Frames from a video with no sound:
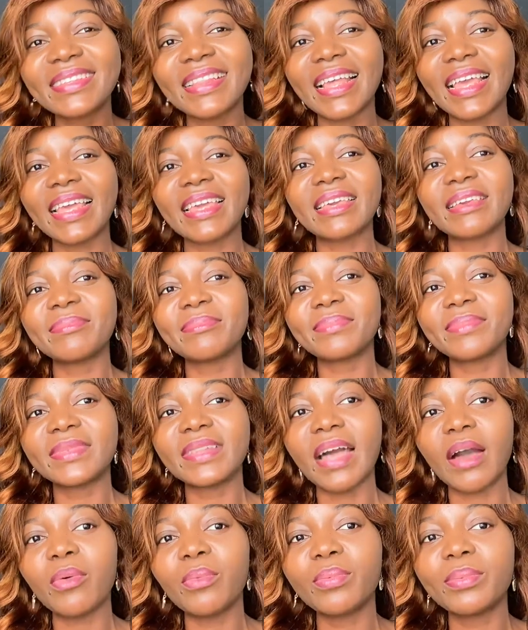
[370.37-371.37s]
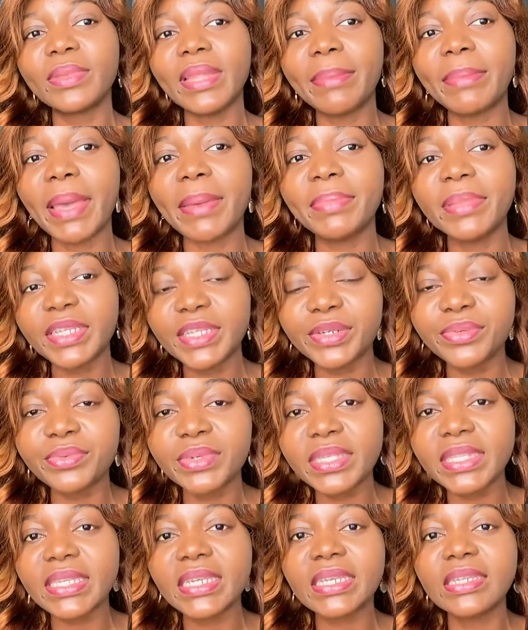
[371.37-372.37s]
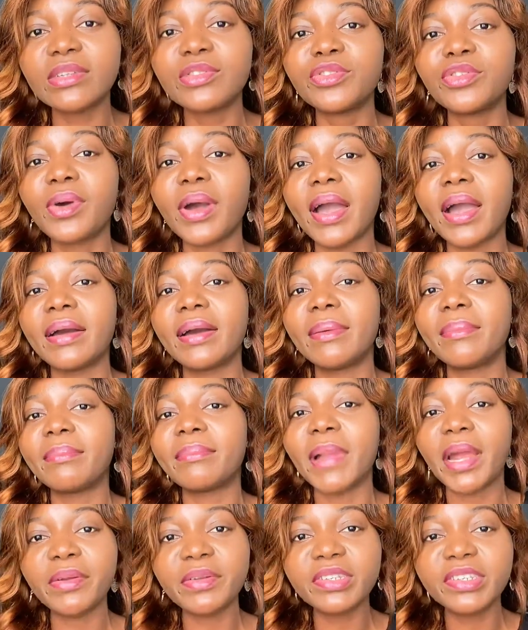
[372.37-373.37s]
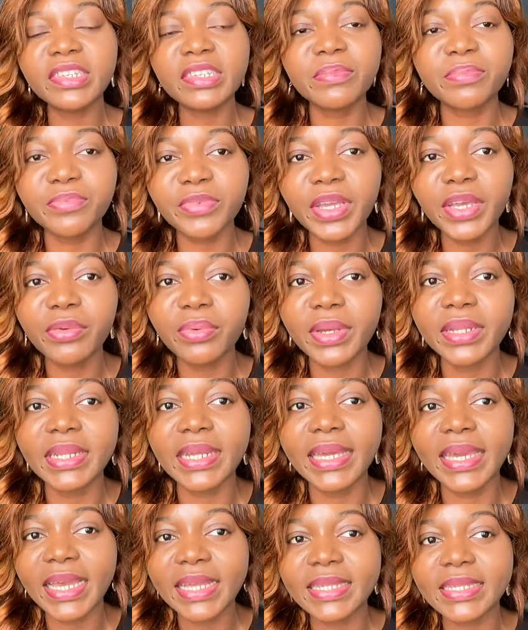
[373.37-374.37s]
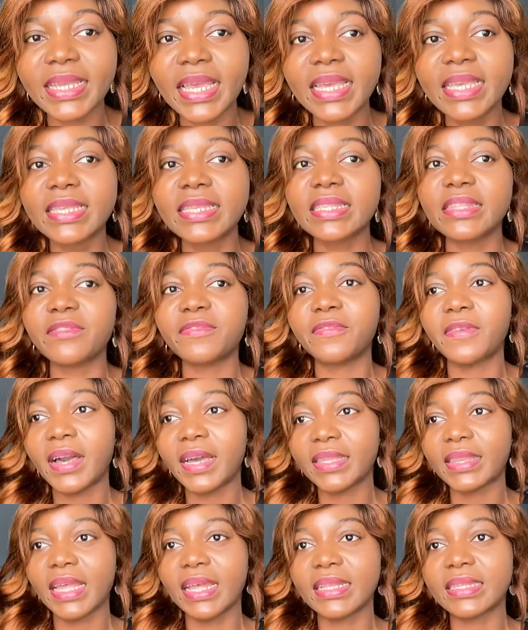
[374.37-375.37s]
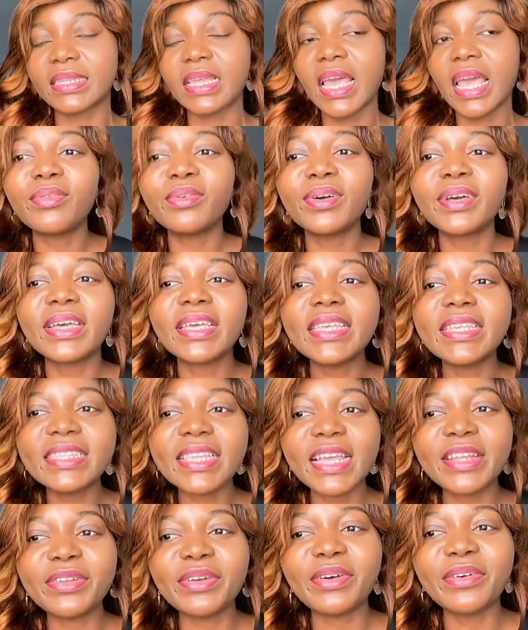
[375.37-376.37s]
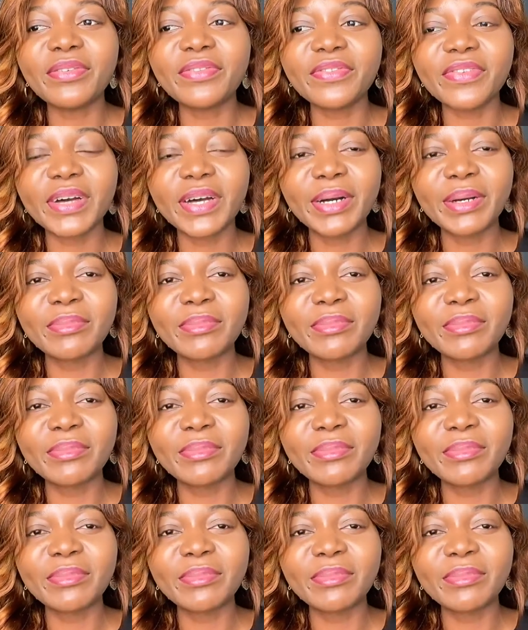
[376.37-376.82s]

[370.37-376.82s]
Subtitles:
like that might be the reason marriages break when they get here, is the fact that instead of